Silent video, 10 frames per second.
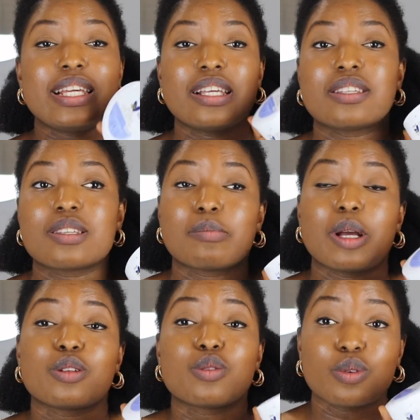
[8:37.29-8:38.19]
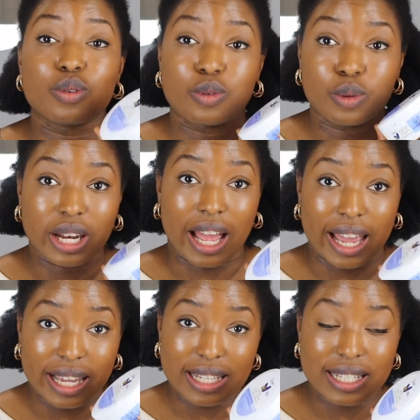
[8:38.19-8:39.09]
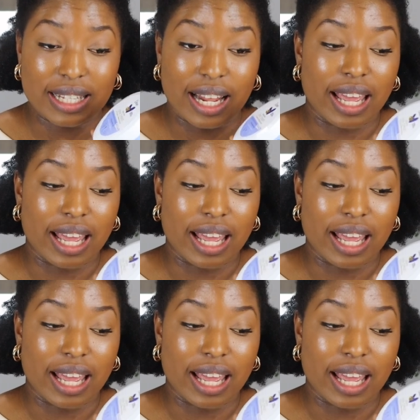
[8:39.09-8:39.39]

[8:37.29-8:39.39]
This smells so nice.